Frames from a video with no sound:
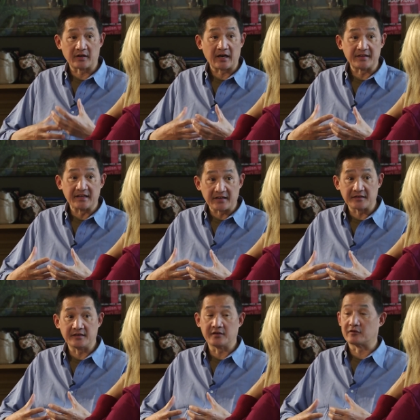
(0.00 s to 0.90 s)

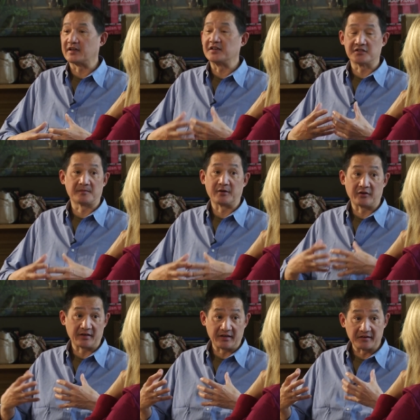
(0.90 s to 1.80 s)
identity or Asian
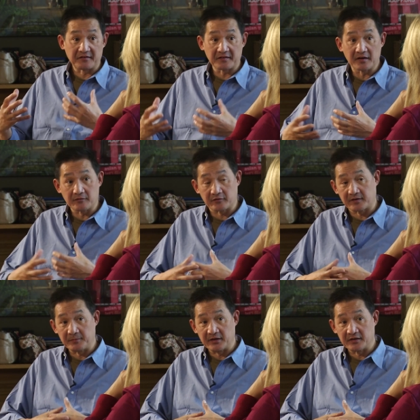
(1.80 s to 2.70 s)
America itself was
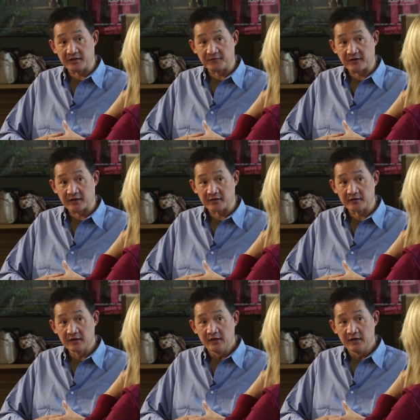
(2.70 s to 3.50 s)
being defined,